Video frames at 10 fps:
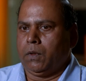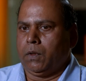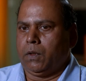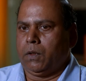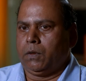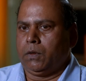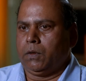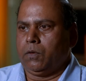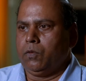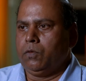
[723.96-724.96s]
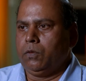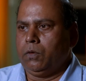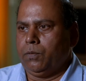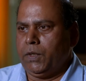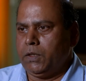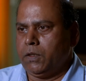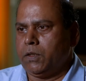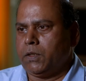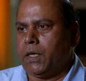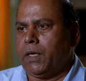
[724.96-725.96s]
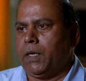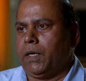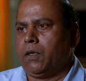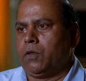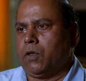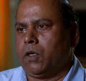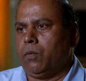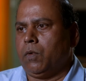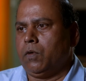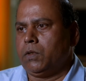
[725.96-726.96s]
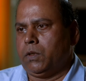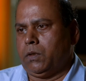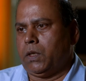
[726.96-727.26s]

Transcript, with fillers: Uh, there are two visions that I can talk about.